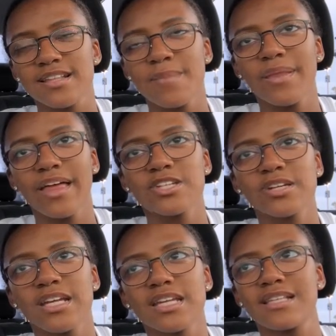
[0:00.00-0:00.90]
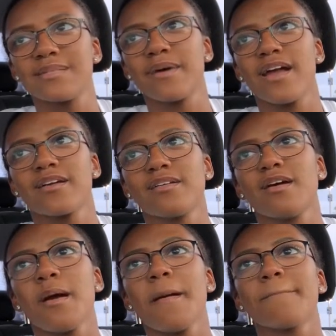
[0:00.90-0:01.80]
How many likes you get doesn't matter,
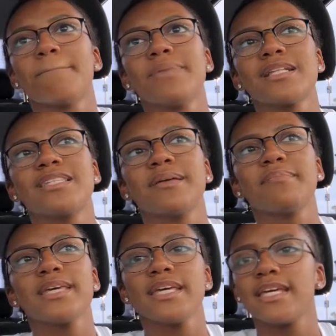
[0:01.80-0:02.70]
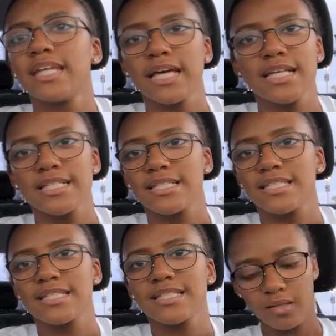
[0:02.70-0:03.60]
but to me it
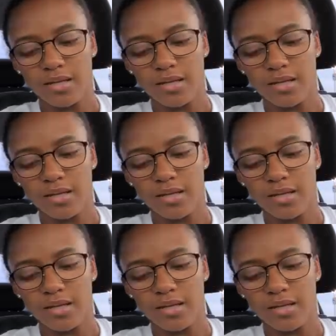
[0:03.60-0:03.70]
does.